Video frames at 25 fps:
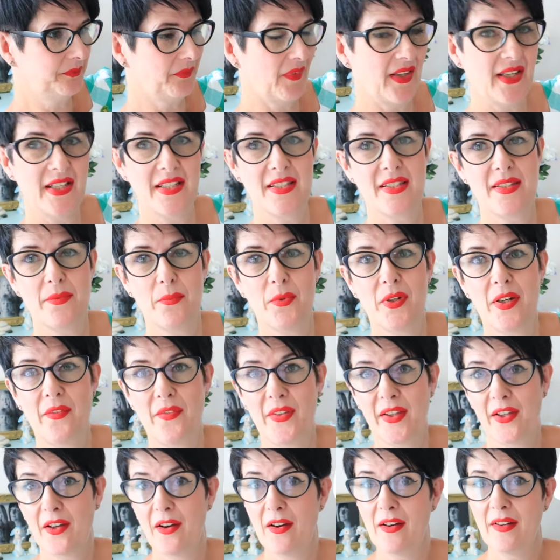is one of the
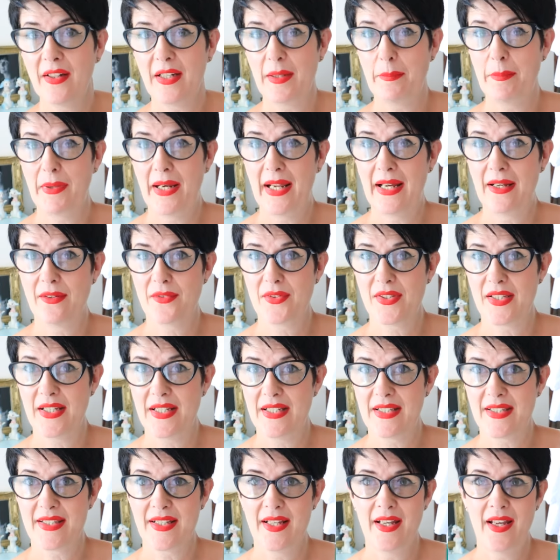Garni
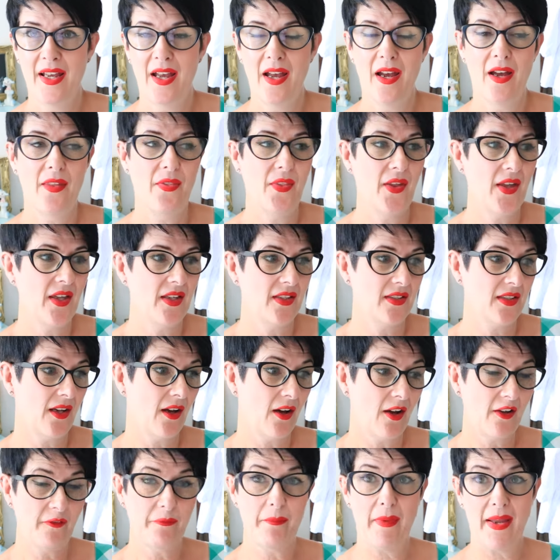blouses that
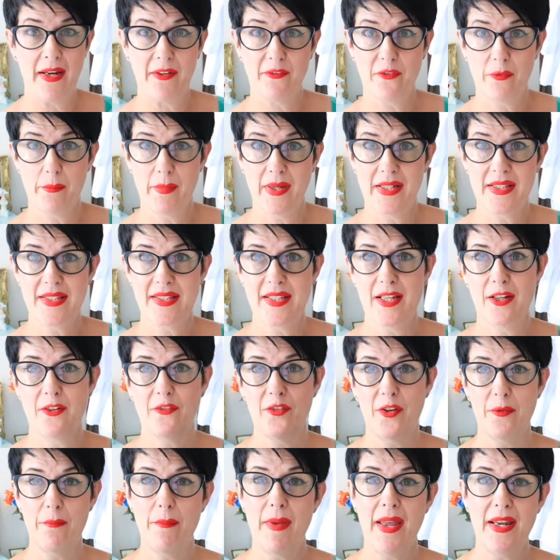I've made for myself.
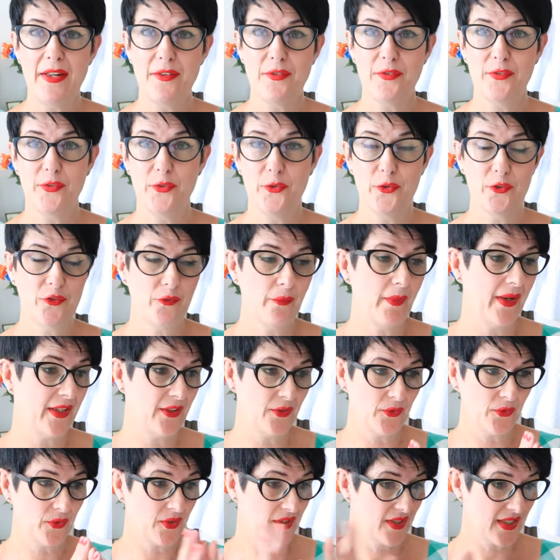I made four for my
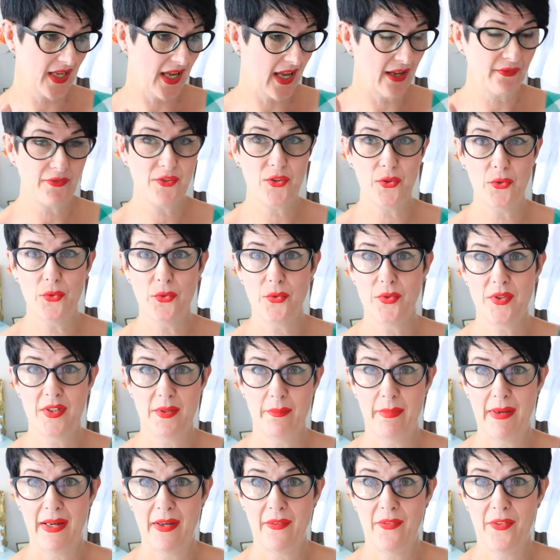daughters. I have talked
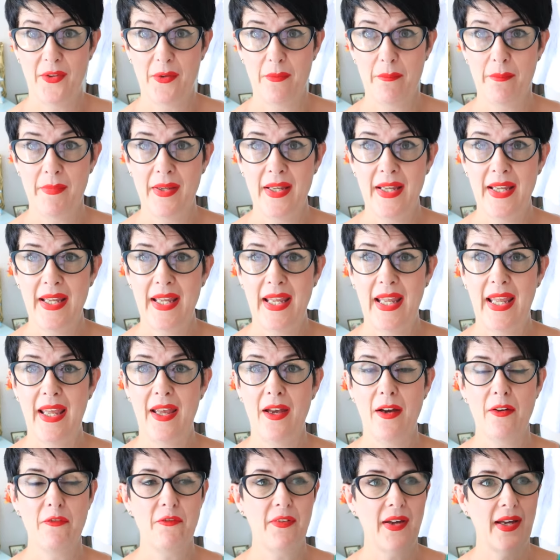about them here.
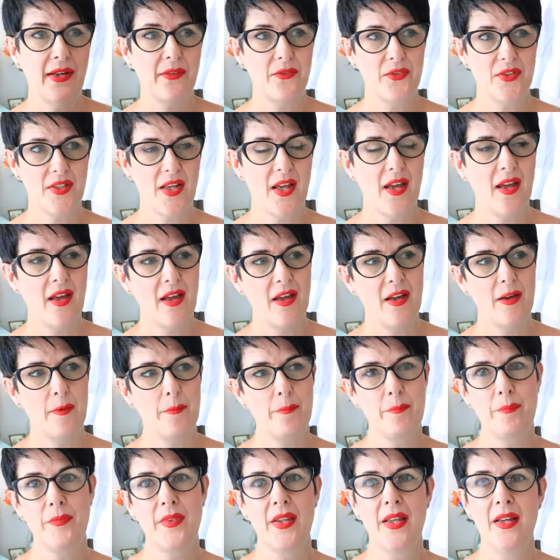I found,
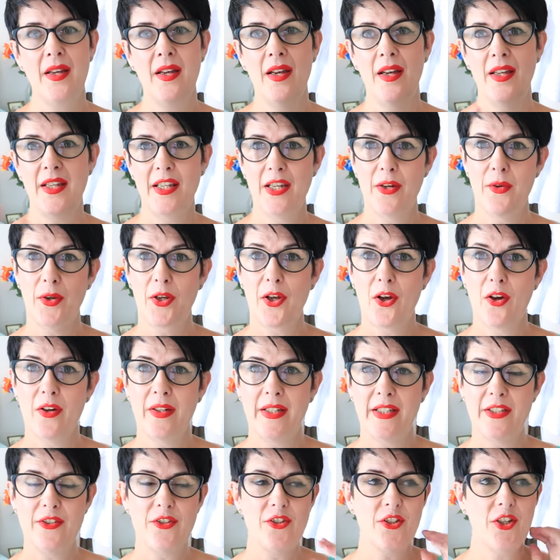you know, a
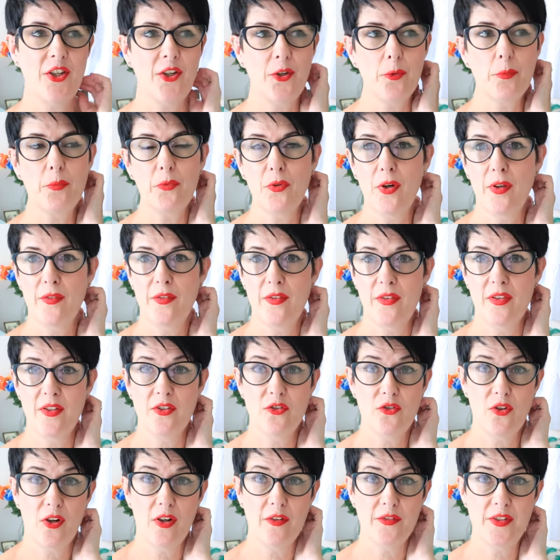Garni dupe rather than
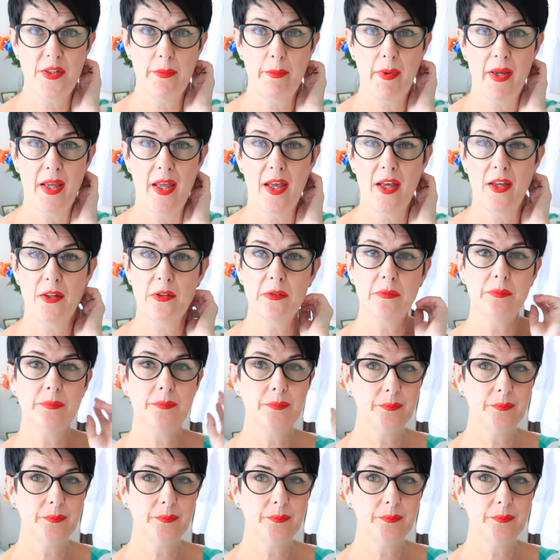drafting my own.